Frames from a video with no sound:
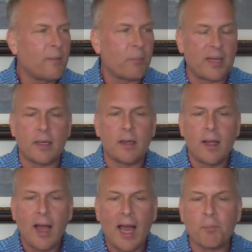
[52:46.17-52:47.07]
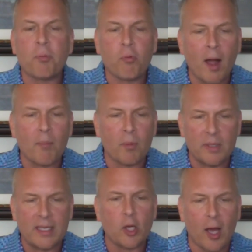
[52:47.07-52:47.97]
But I'd
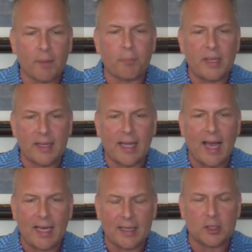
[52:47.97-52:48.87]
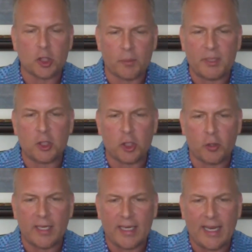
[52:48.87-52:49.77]
probably not be the guy that should be
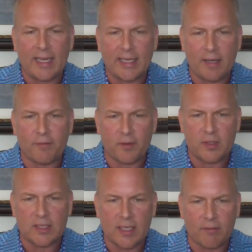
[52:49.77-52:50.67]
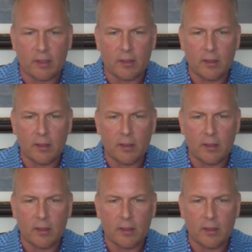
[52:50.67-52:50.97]
shooting an AK-57.